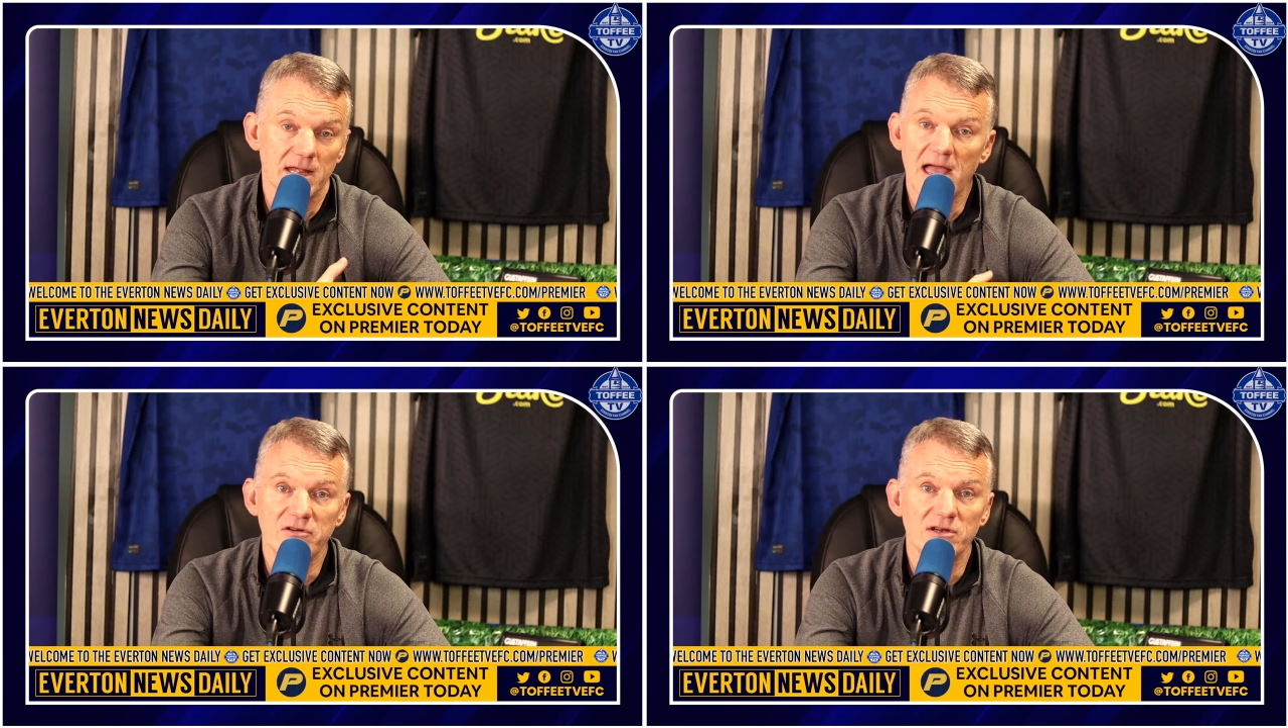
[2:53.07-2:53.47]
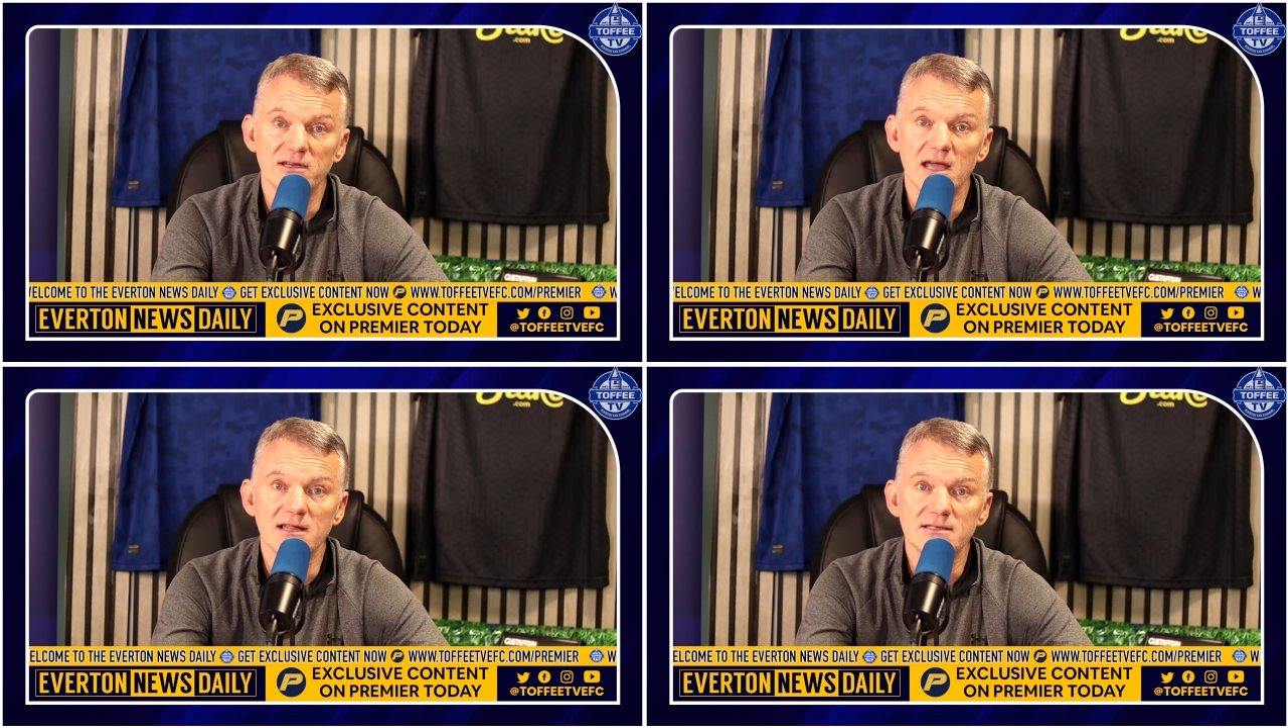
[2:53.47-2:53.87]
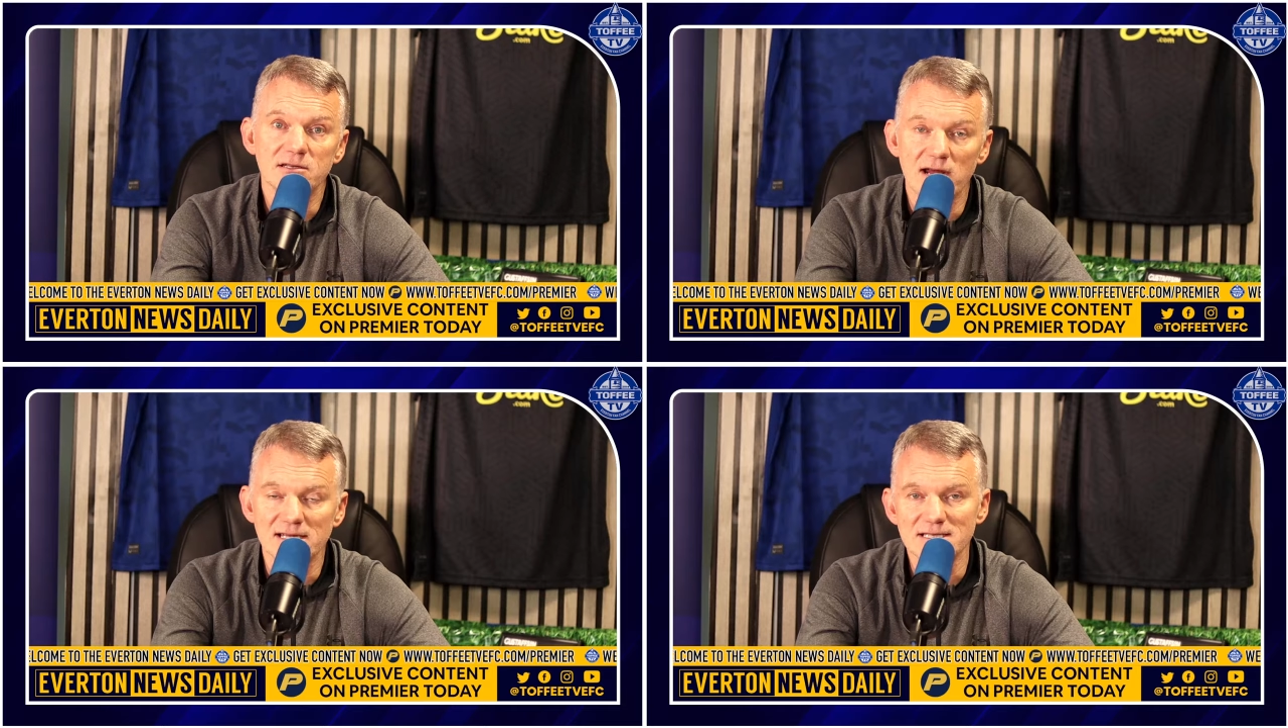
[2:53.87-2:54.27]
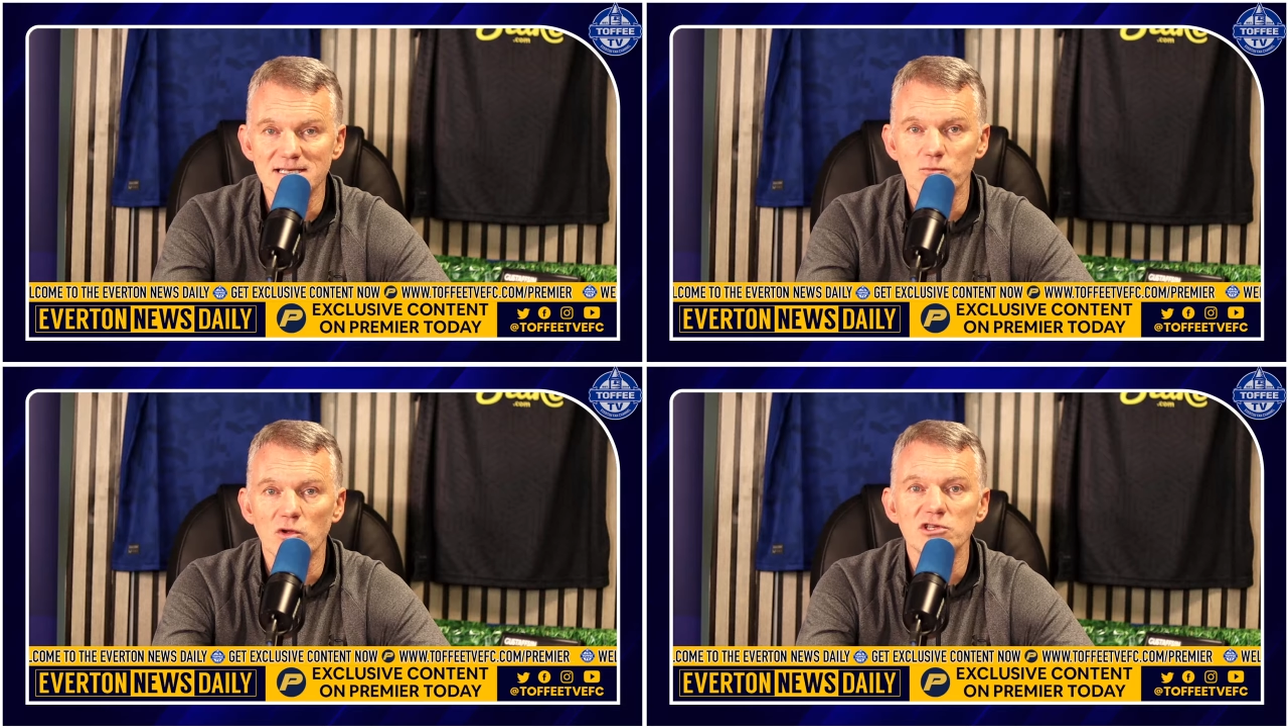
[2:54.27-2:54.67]
Everton, yeah,
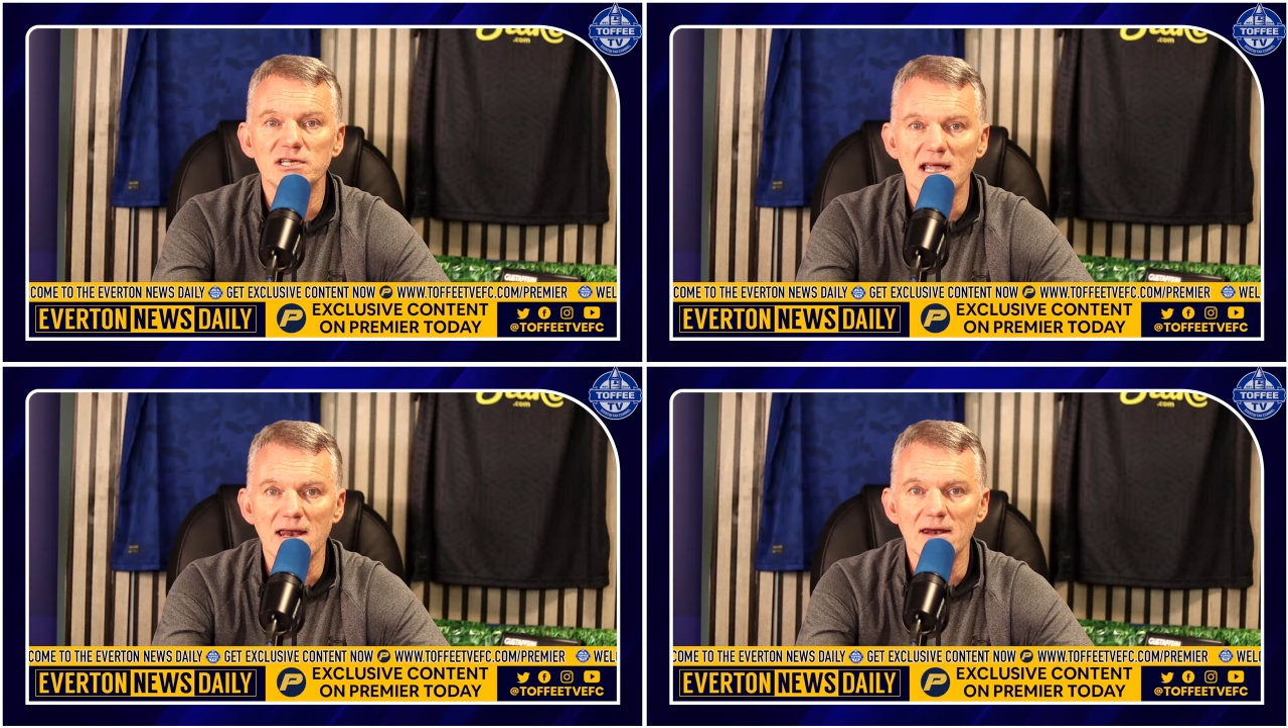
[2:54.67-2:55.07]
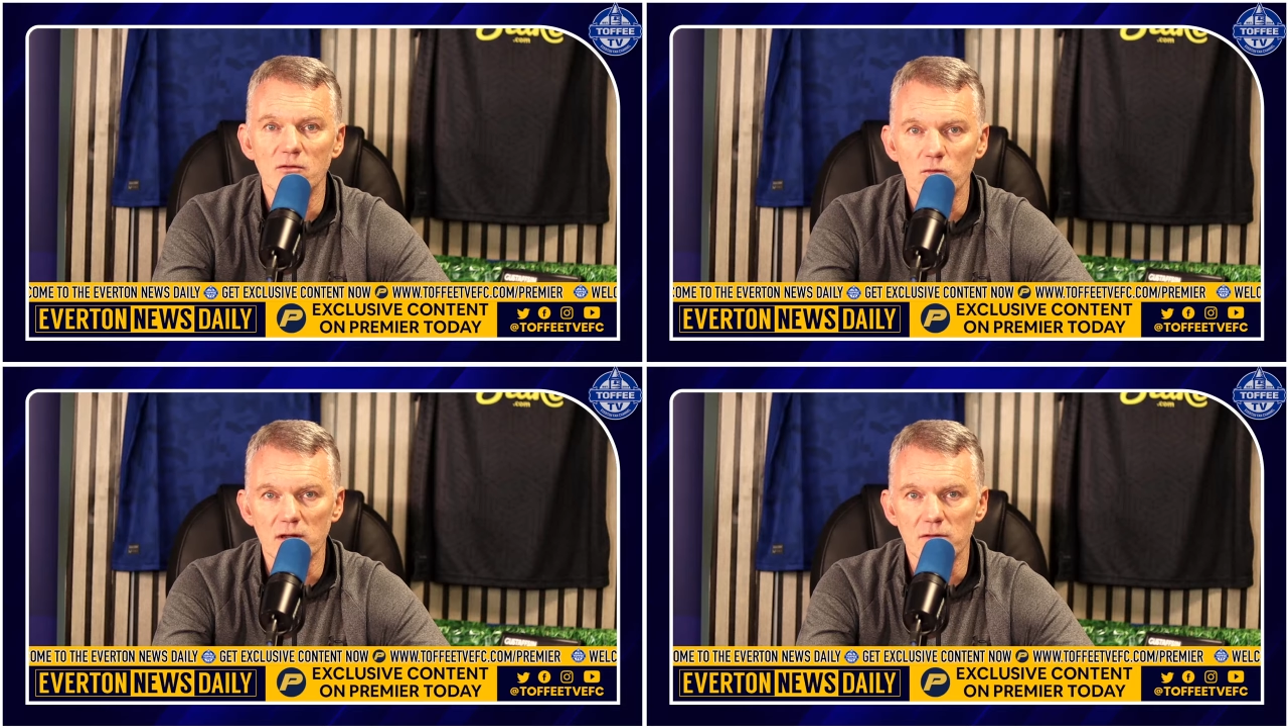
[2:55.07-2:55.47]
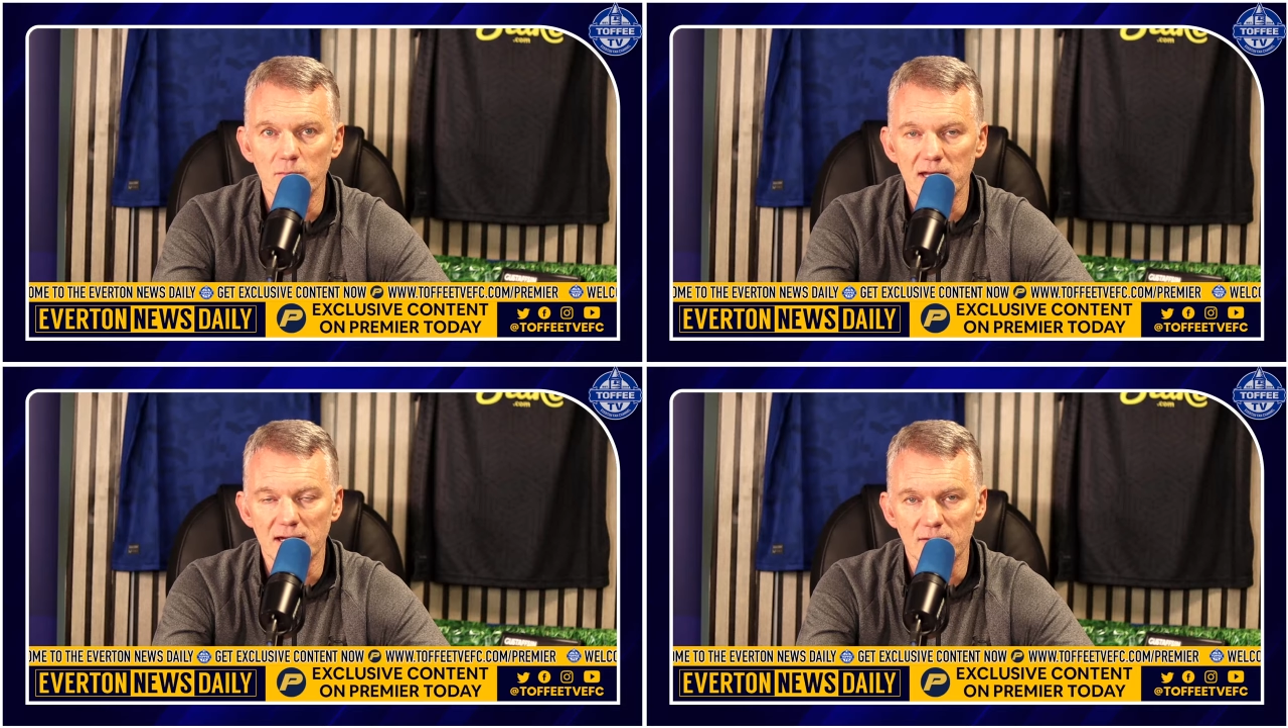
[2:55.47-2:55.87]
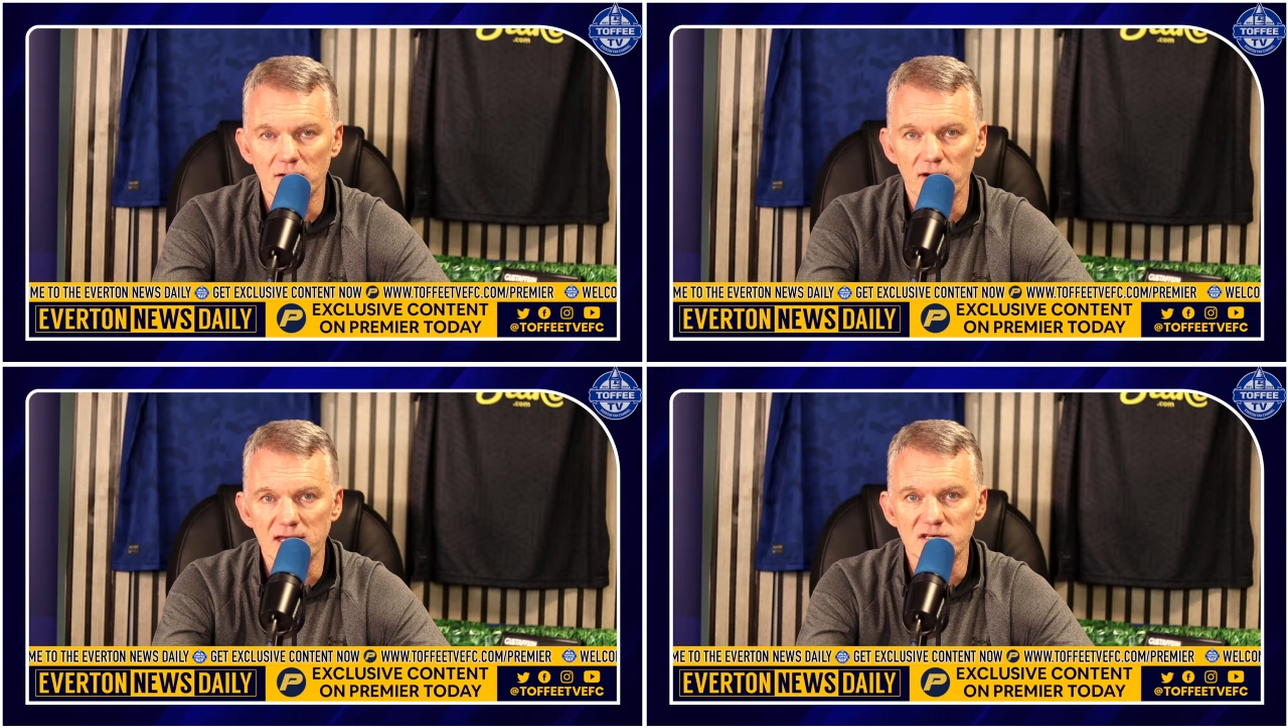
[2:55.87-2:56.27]
credited once again with being in
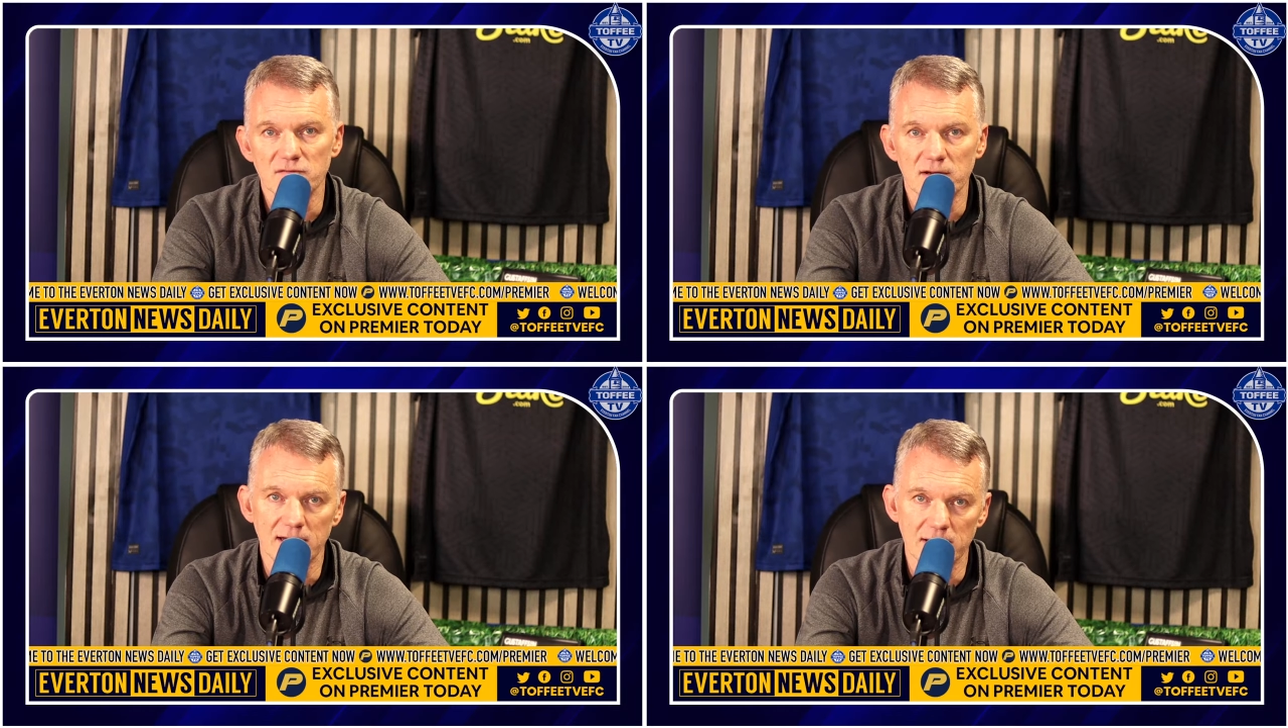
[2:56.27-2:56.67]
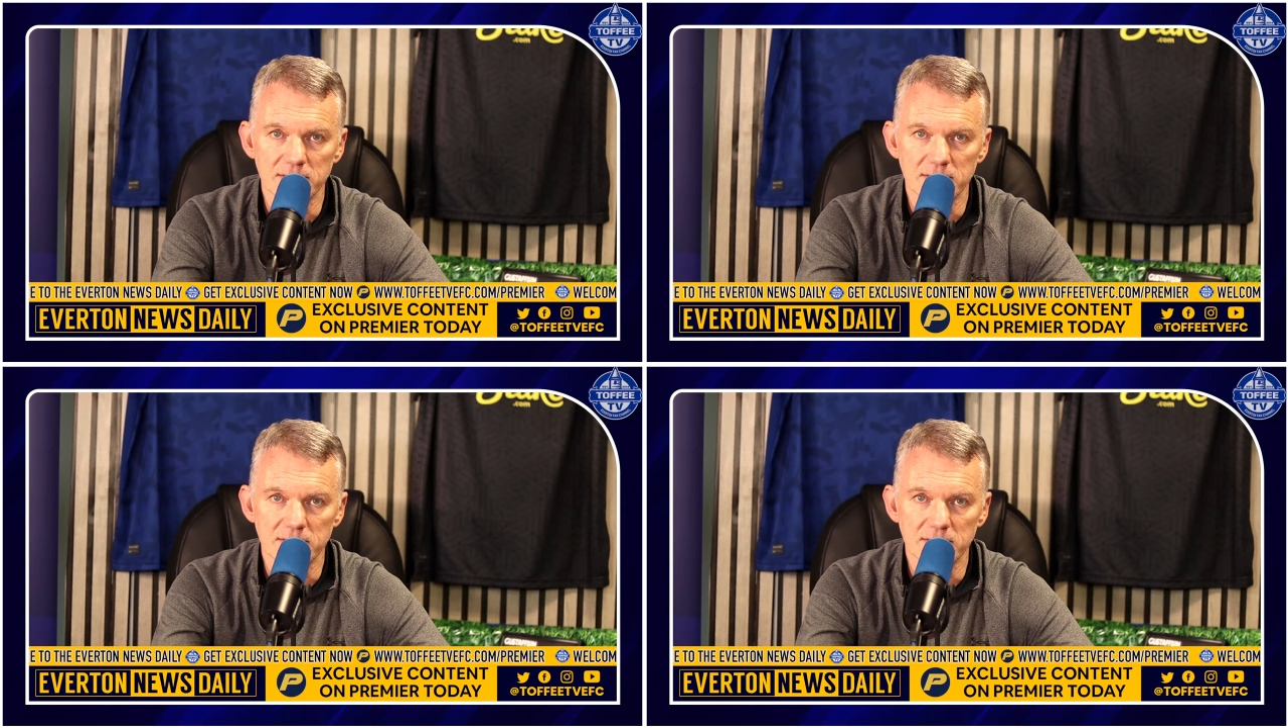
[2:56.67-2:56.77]
the race for him.